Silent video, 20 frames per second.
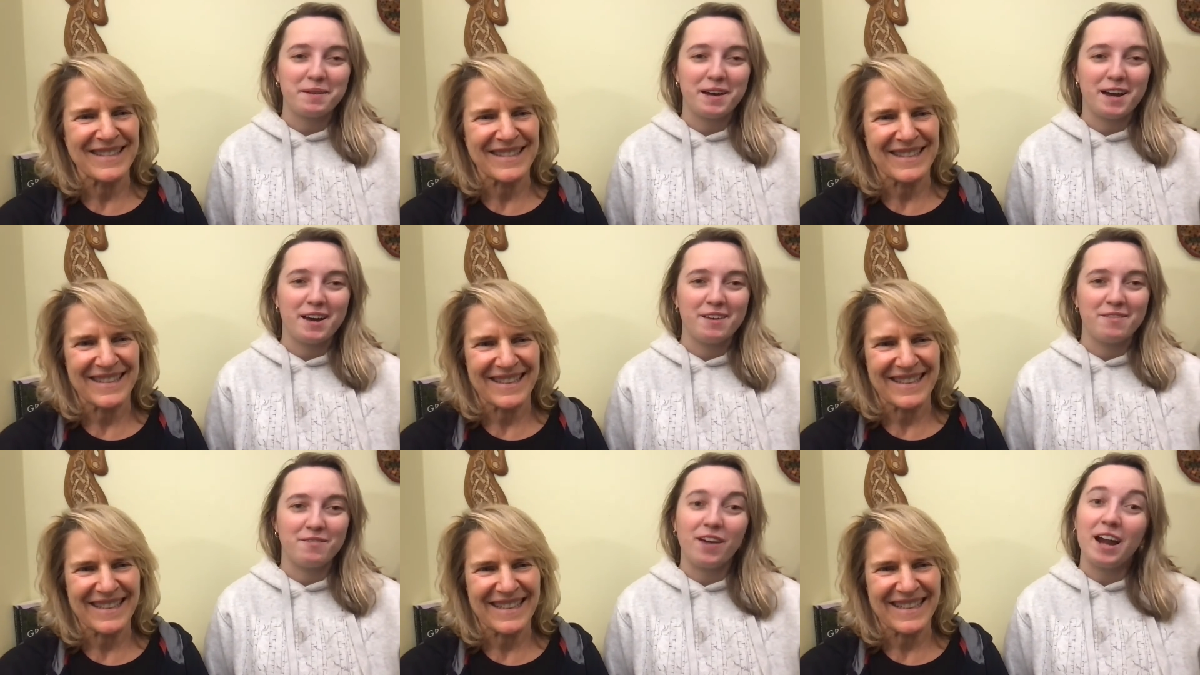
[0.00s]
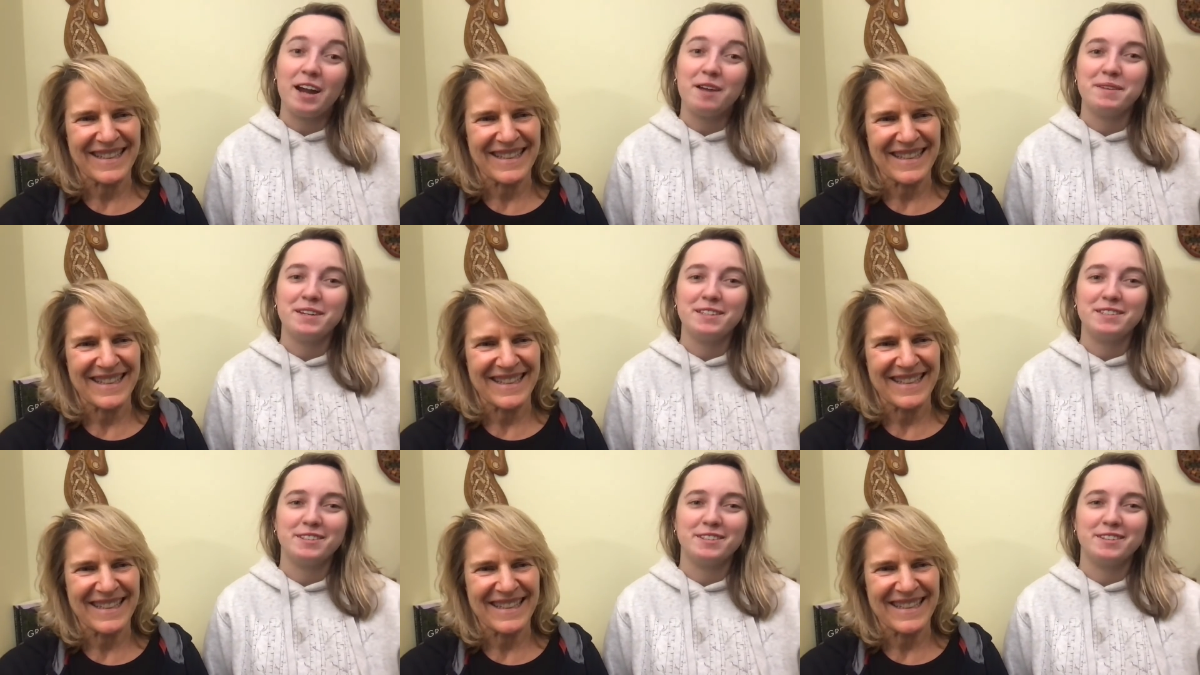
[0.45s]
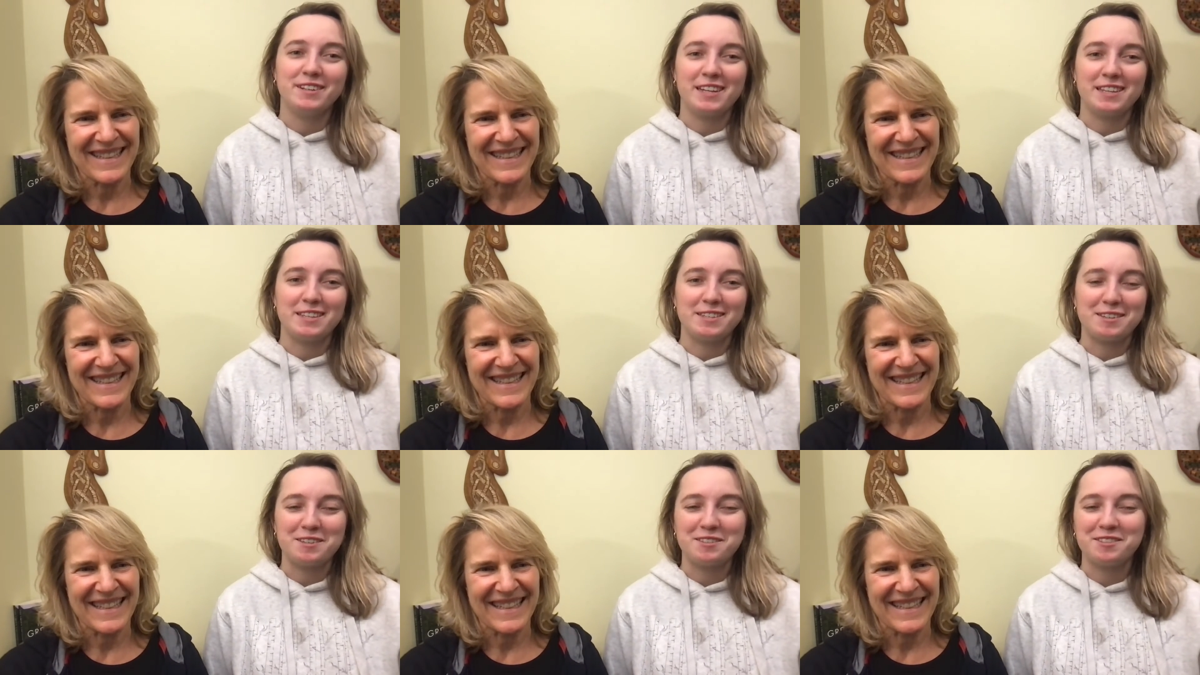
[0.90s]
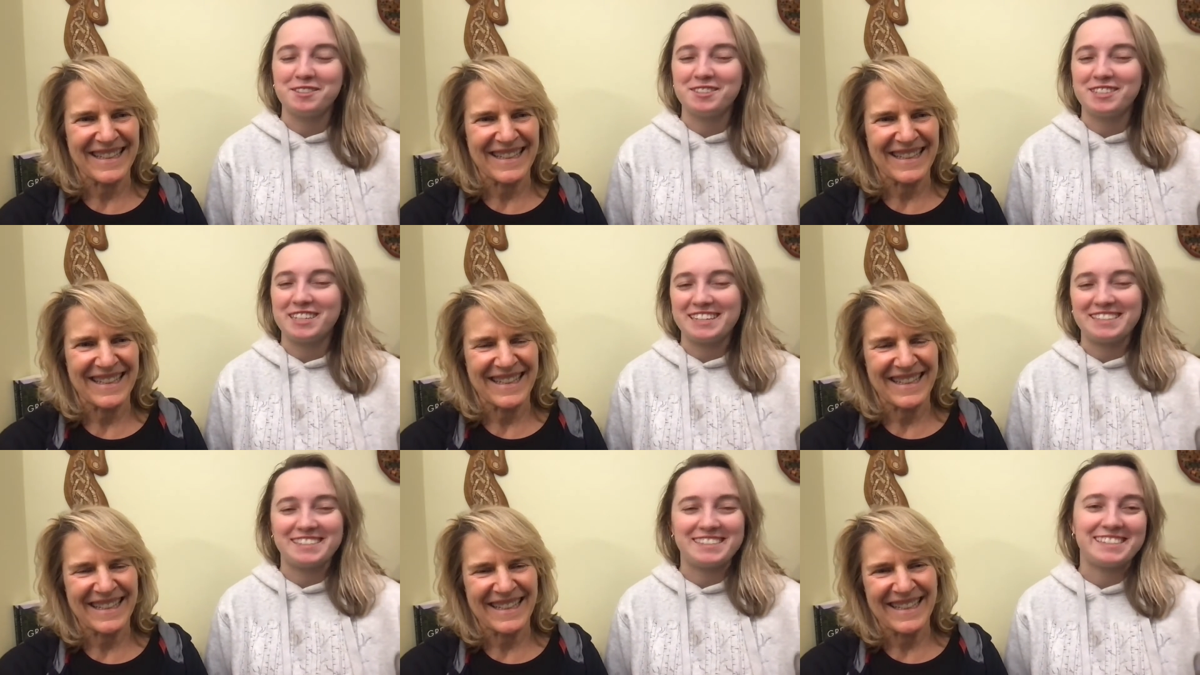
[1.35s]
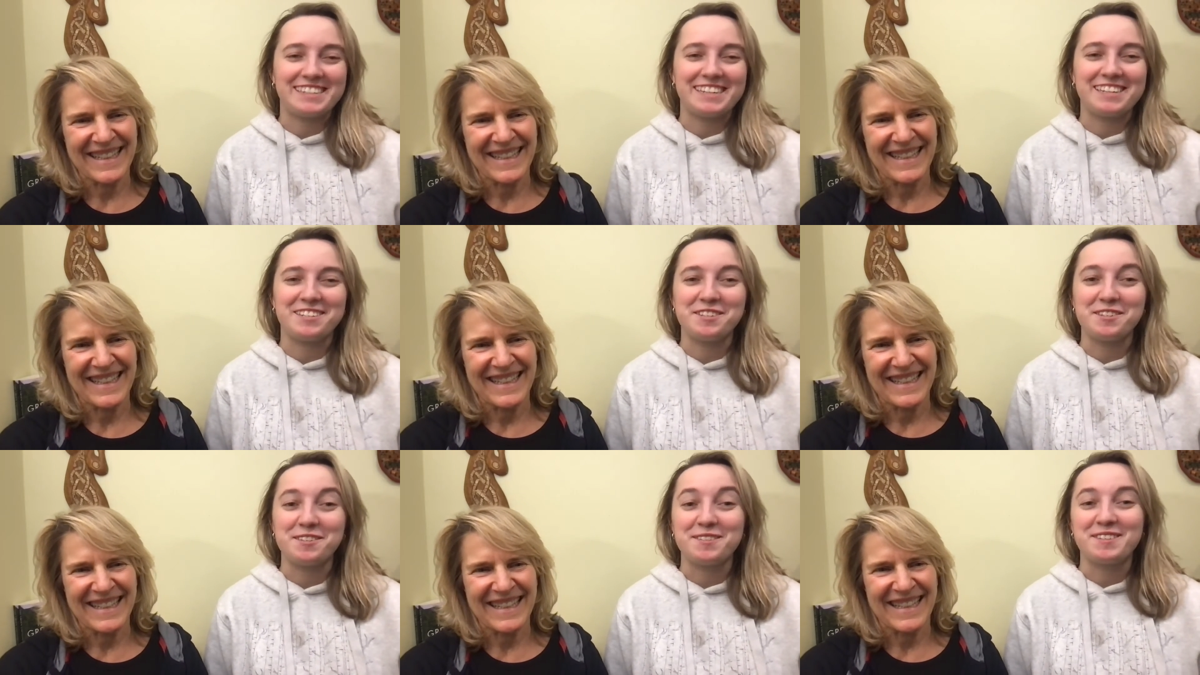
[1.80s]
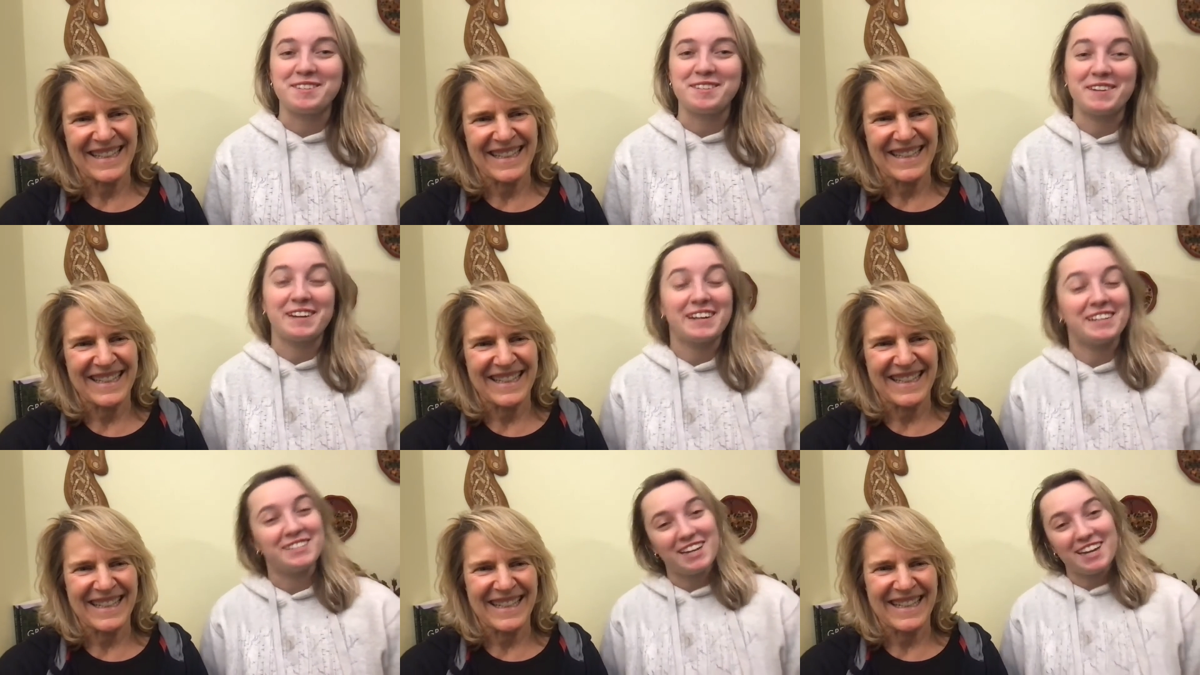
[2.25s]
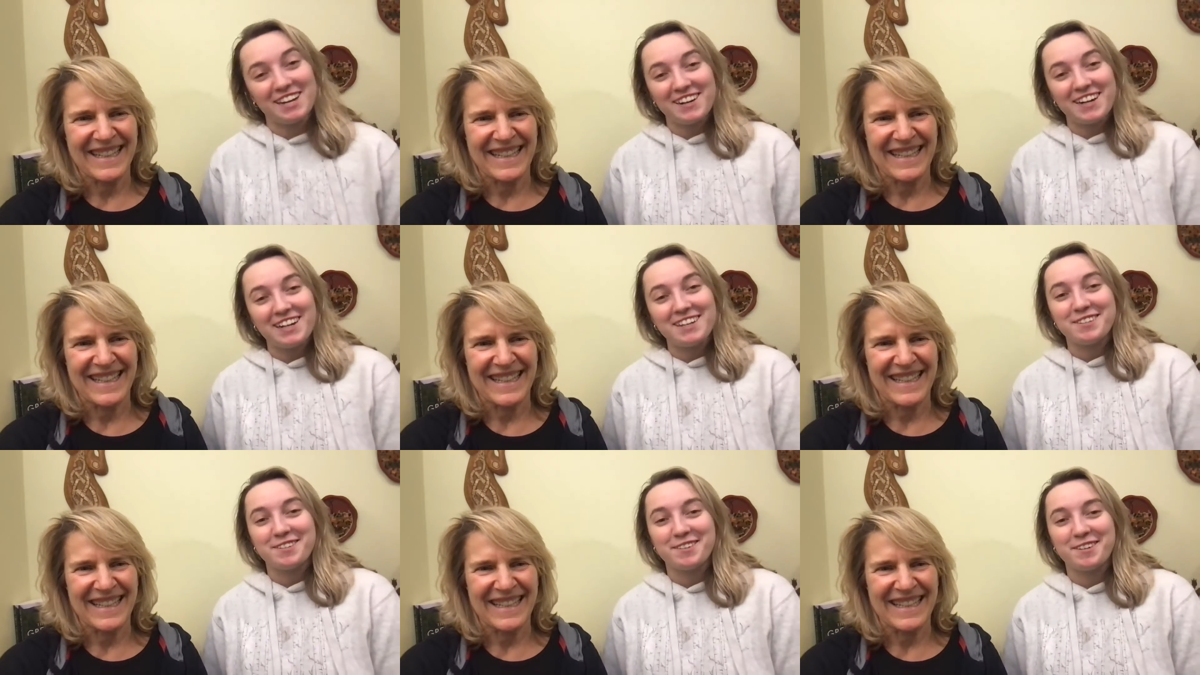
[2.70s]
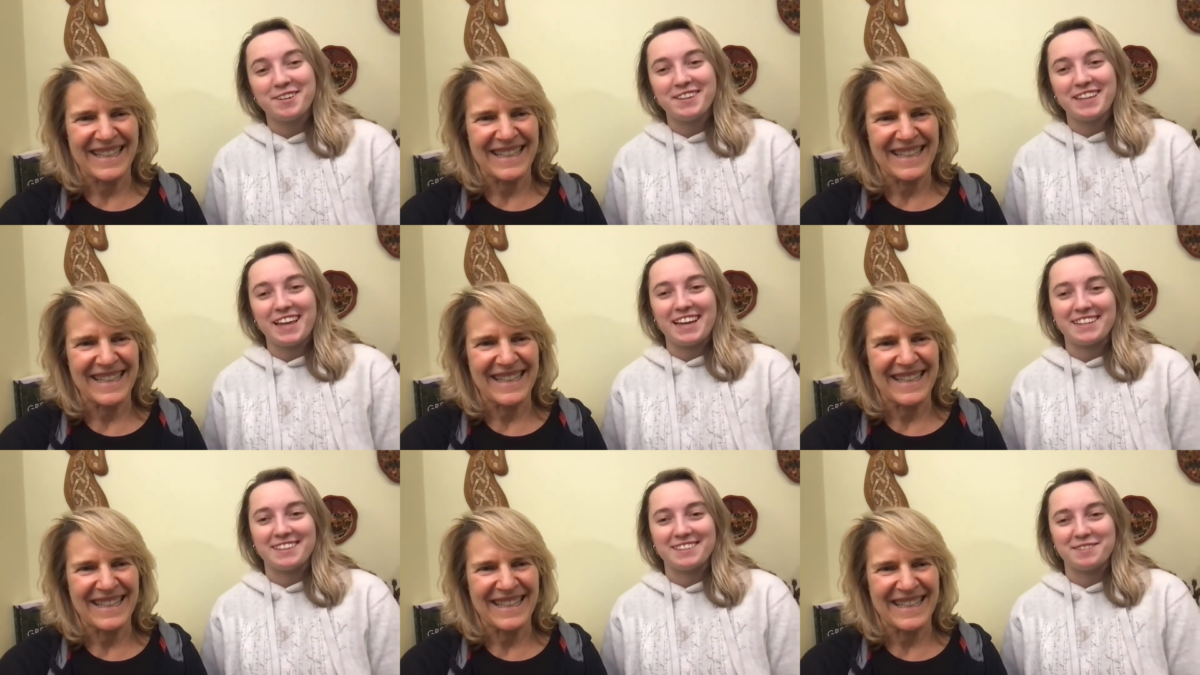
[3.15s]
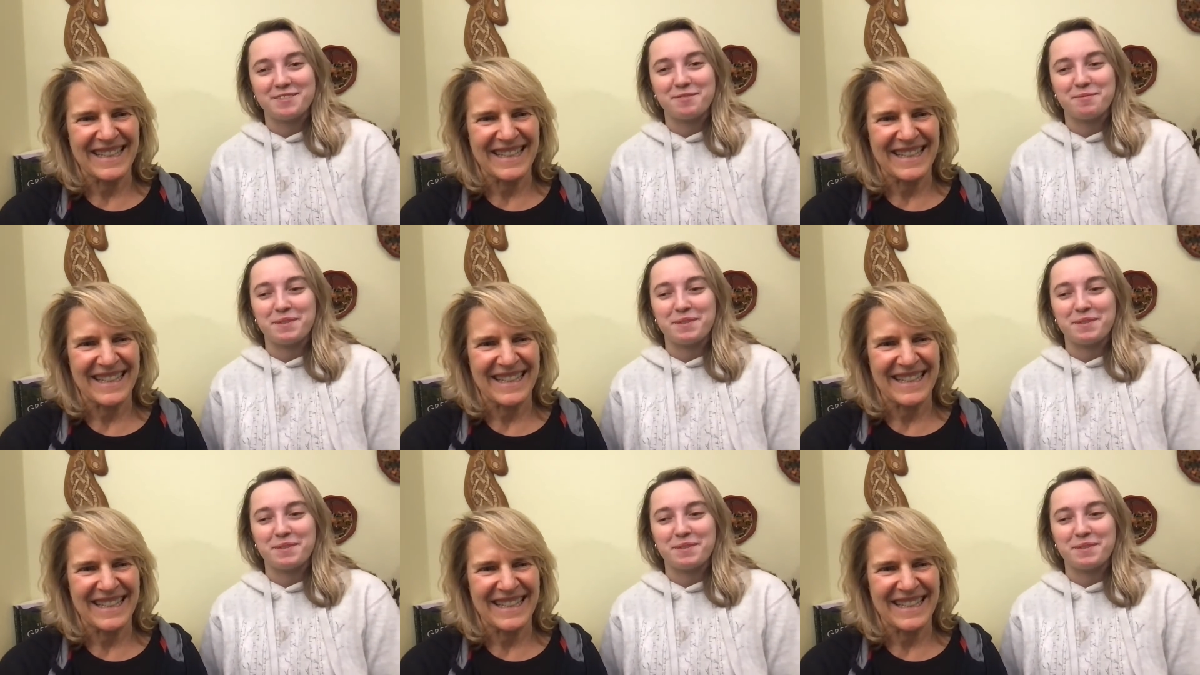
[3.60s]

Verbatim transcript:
Speaker 1: about environmental and social justice issues through a generational lens